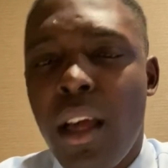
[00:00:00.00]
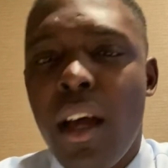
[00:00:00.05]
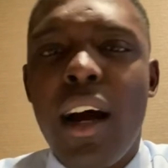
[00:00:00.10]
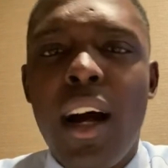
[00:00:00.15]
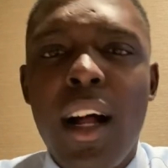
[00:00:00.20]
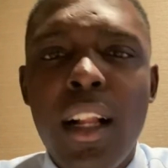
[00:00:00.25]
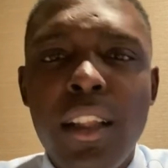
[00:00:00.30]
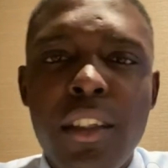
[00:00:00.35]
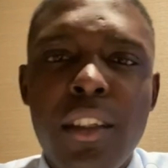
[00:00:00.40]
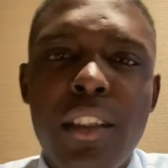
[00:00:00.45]

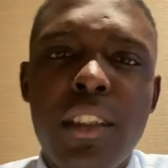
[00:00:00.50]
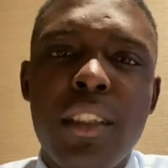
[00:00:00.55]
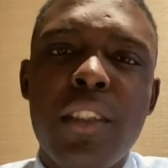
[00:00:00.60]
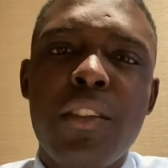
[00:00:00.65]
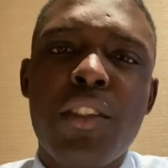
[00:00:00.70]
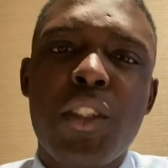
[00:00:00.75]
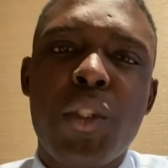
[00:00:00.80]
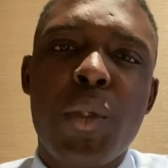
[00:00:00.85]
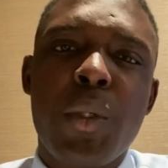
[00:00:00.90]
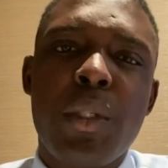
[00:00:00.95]
Alternative
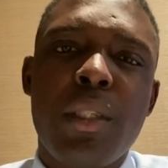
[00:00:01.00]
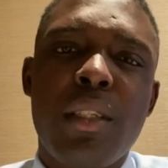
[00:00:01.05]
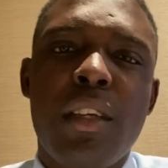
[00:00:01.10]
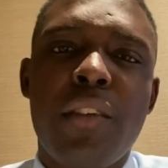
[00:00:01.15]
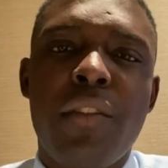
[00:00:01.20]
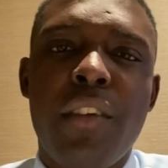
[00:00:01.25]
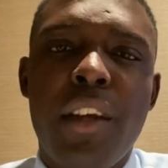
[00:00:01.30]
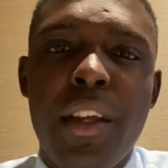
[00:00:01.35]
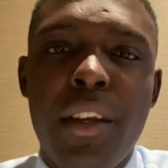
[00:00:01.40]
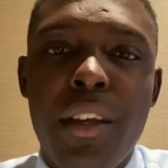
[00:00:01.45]
sources
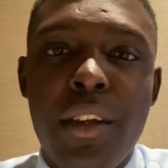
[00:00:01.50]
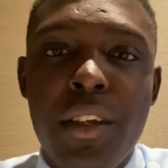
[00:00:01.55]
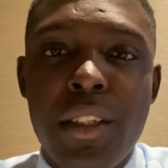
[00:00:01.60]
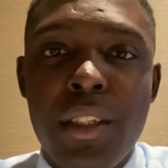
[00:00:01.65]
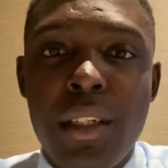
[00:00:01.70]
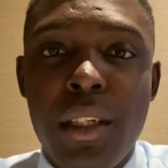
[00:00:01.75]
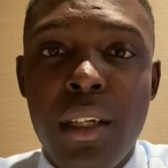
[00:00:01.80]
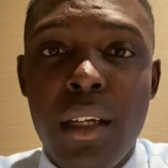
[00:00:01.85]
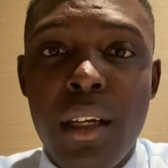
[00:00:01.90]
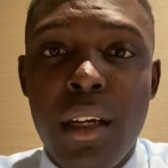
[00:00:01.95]
of
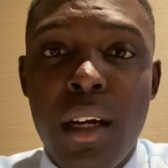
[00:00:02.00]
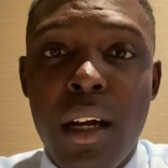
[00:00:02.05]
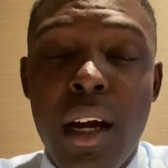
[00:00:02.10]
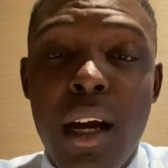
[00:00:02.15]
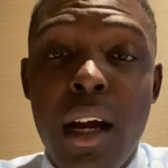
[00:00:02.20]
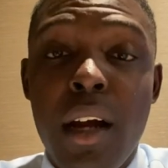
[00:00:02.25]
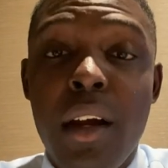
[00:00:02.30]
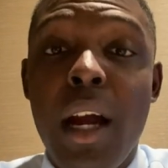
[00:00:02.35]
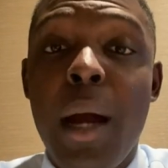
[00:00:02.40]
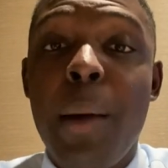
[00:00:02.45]
energy
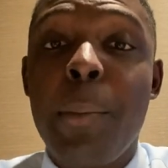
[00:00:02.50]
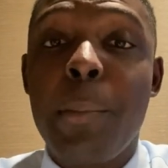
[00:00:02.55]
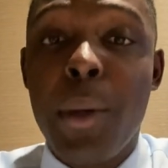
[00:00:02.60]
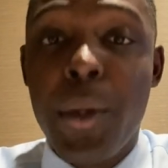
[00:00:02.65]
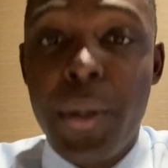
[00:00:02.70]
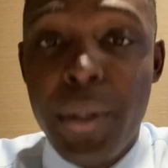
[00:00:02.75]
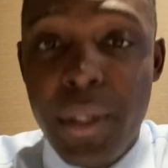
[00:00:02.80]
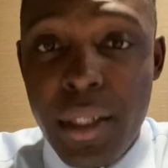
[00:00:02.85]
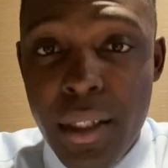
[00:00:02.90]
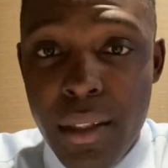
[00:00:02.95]
are
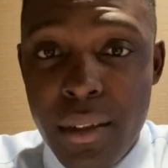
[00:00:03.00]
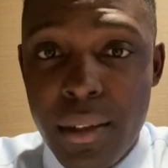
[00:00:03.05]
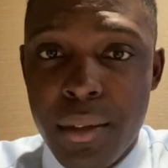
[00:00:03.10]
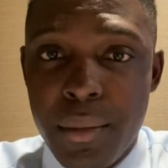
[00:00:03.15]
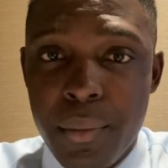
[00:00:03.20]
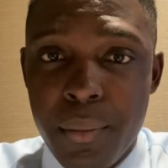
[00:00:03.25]
abundant.